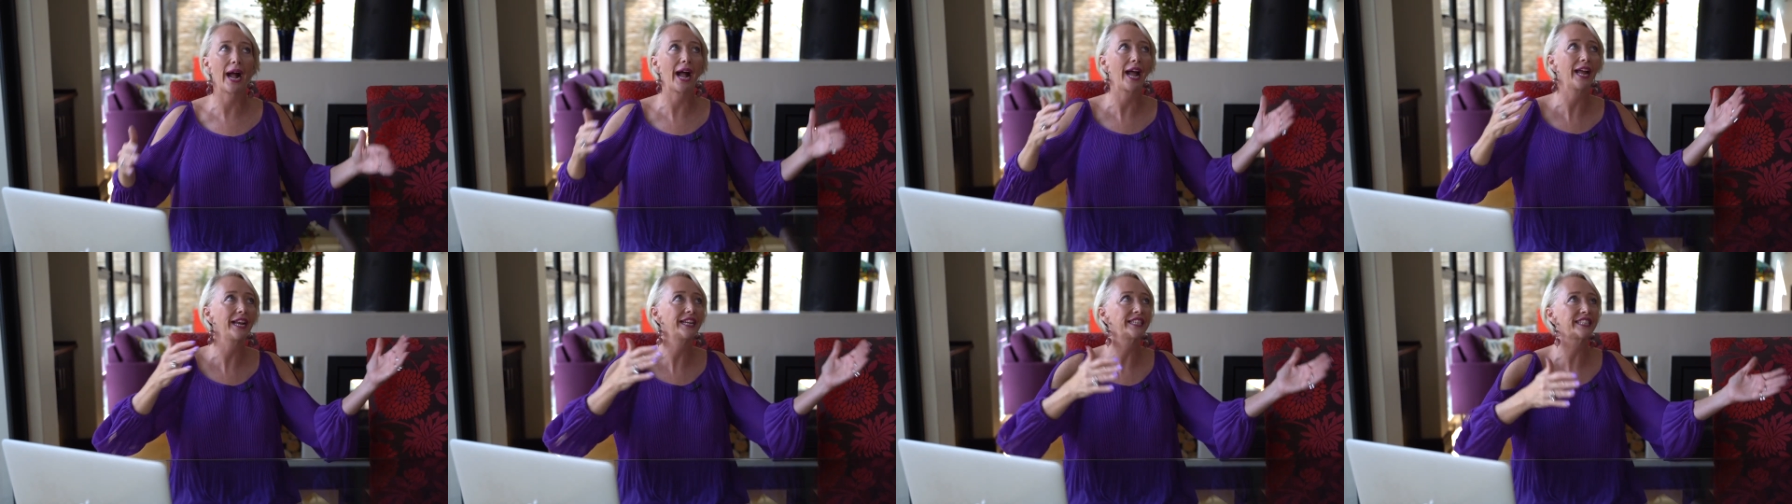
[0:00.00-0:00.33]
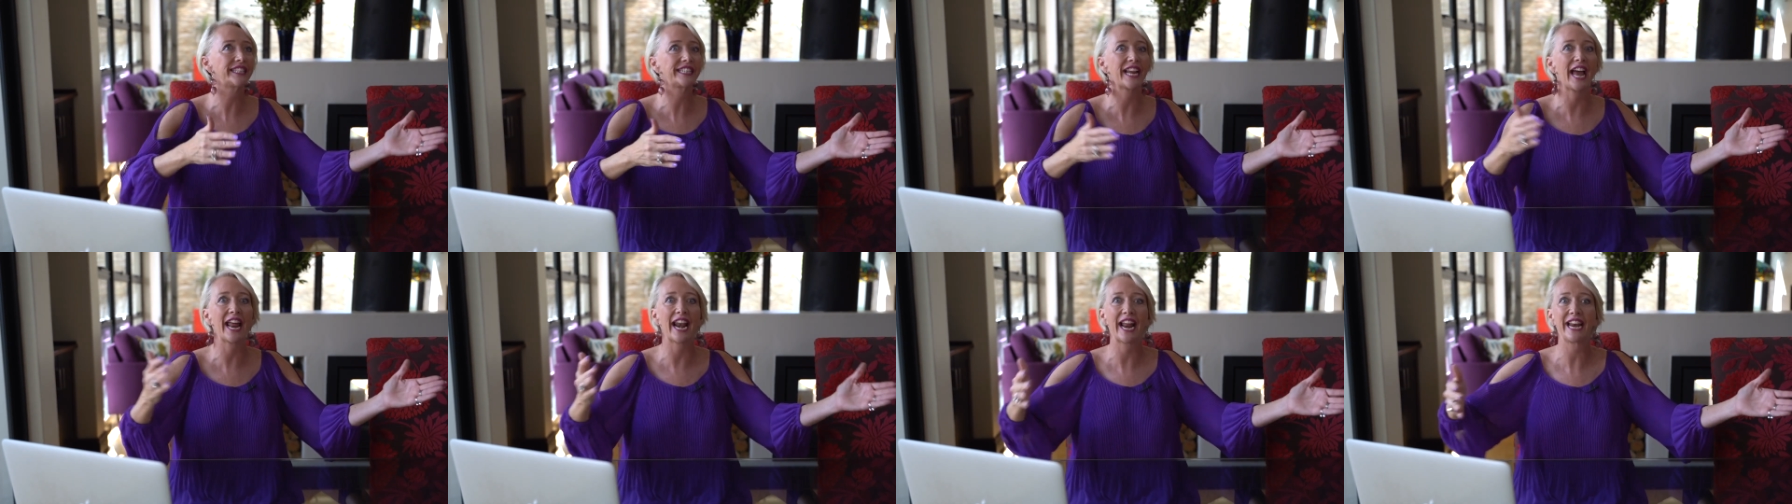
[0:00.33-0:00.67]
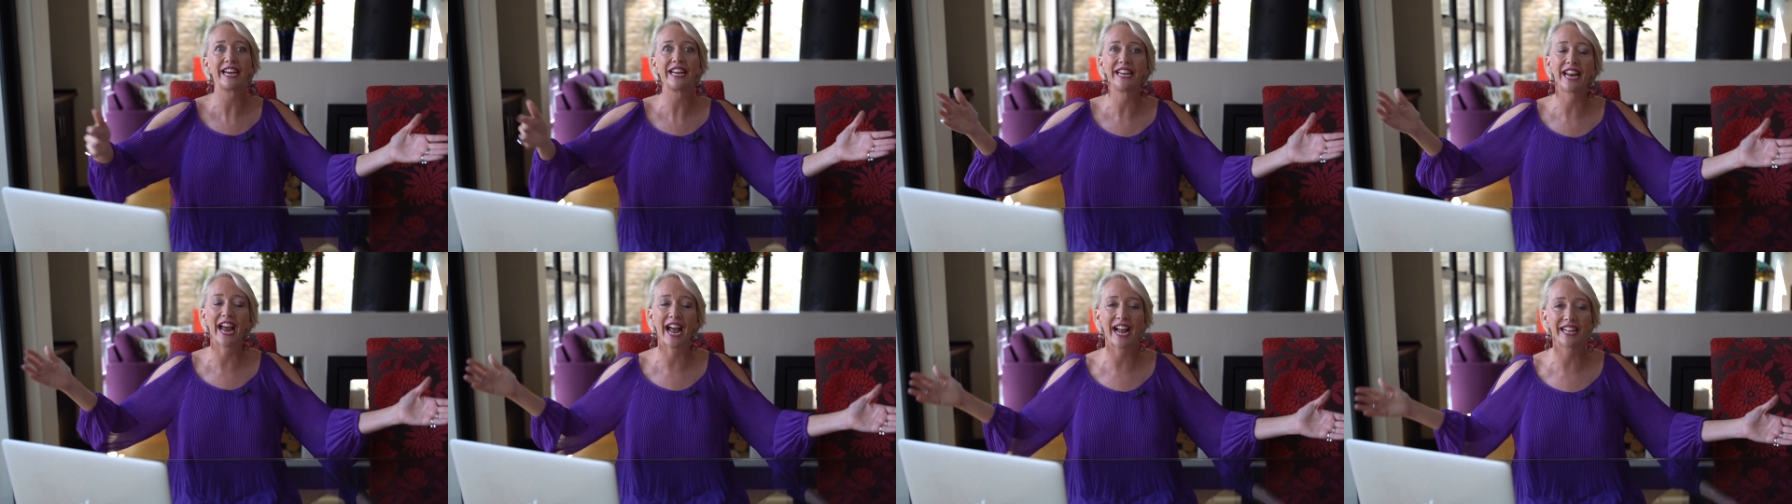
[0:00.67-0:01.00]
I understand I
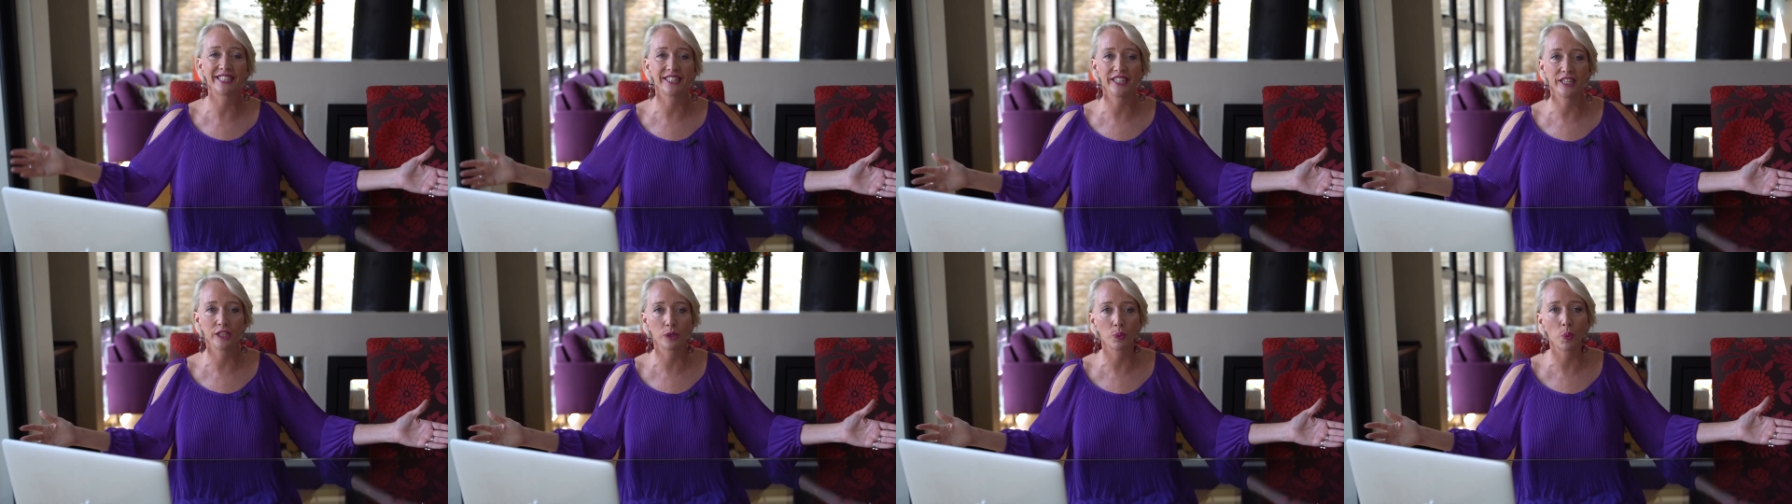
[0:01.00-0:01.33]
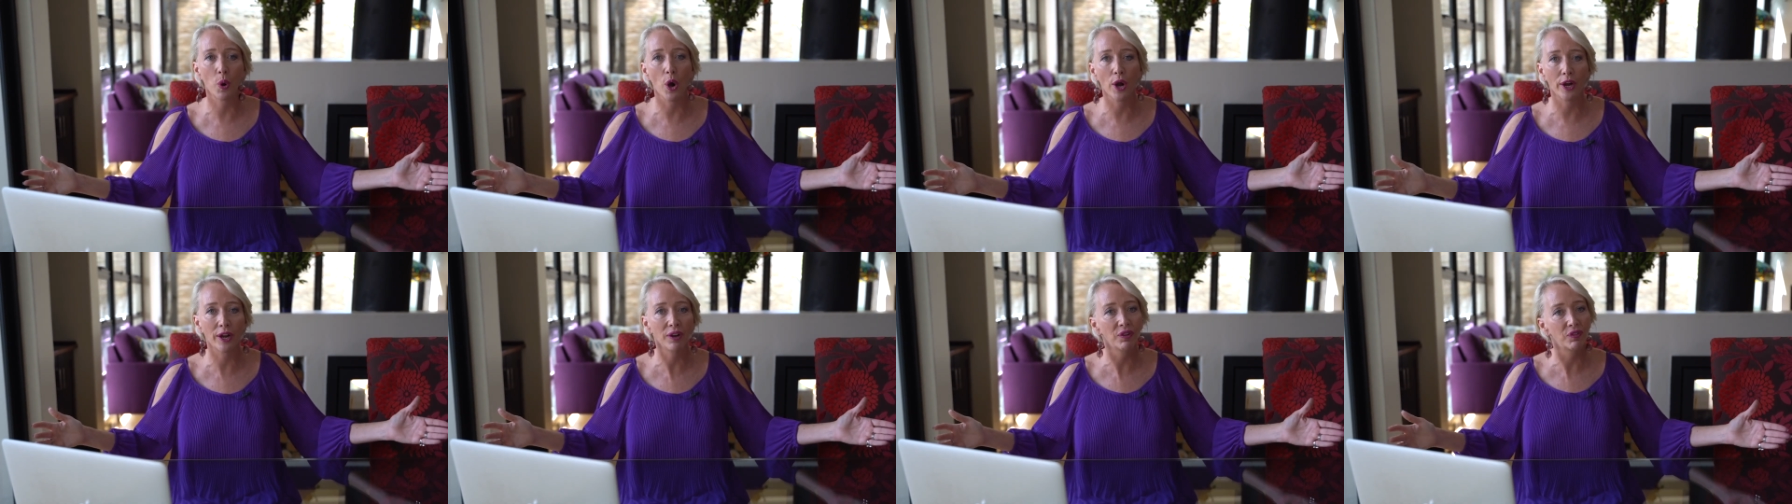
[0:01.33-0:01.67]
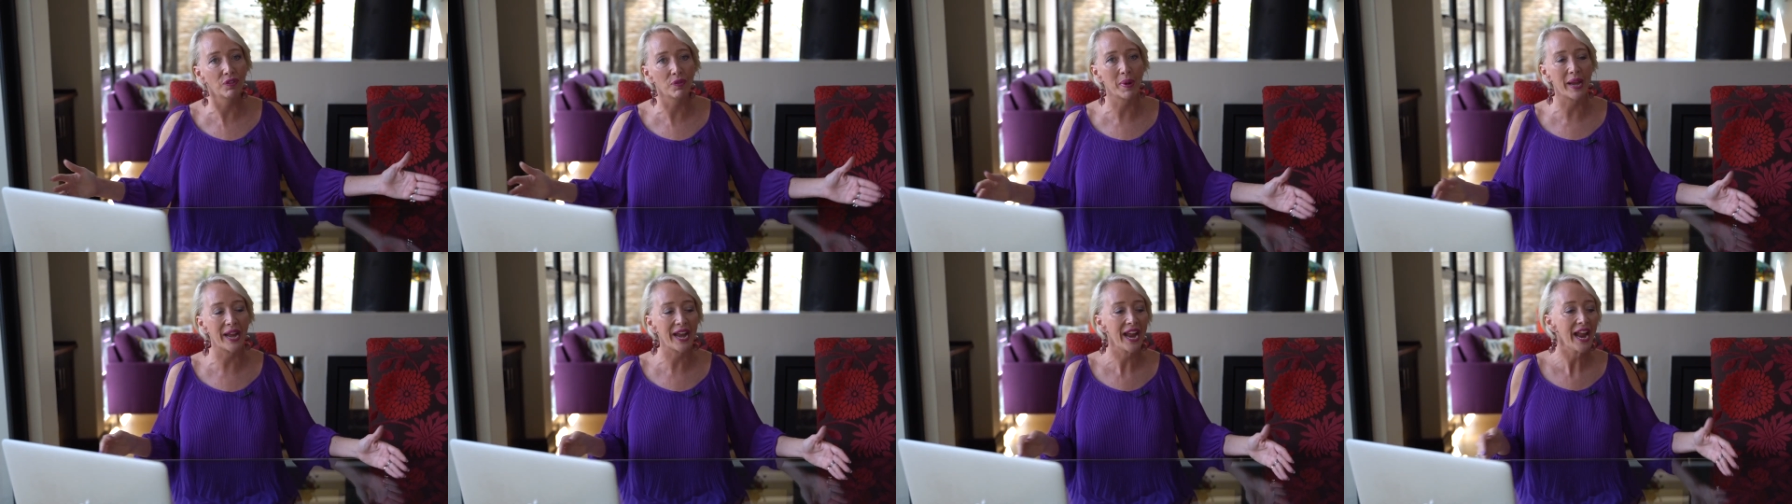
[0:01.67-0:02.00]
need assets working
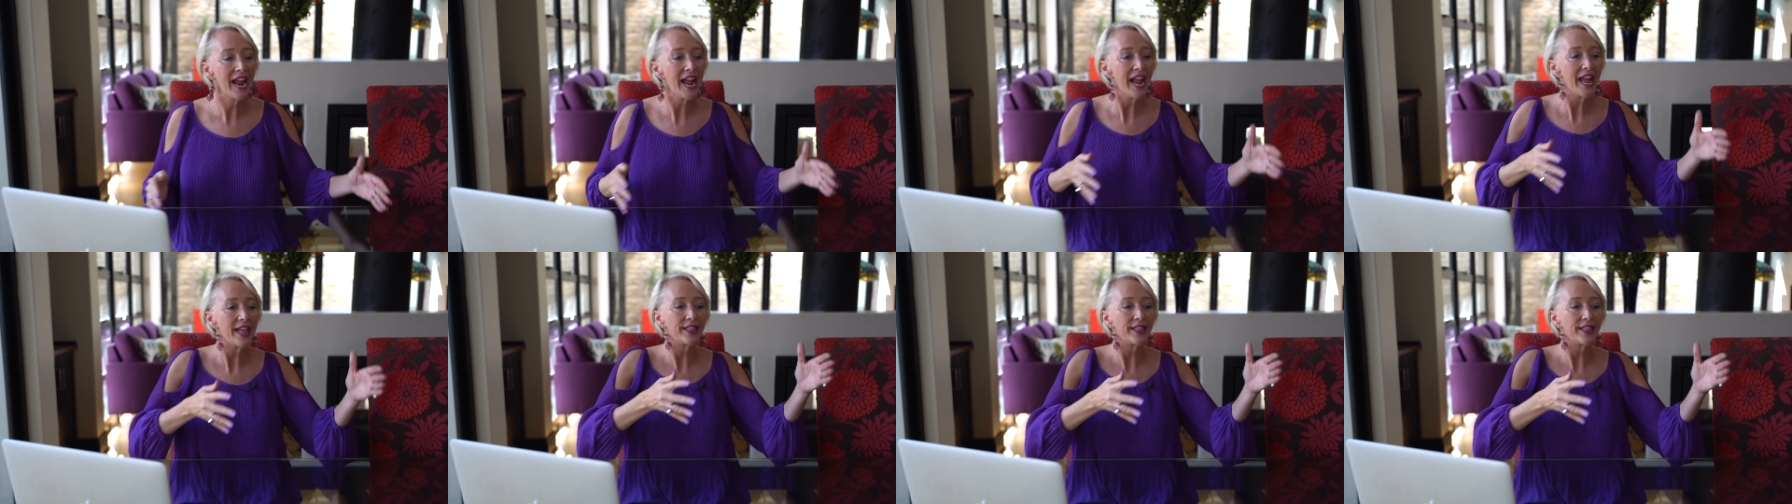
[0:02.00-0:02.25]
for me.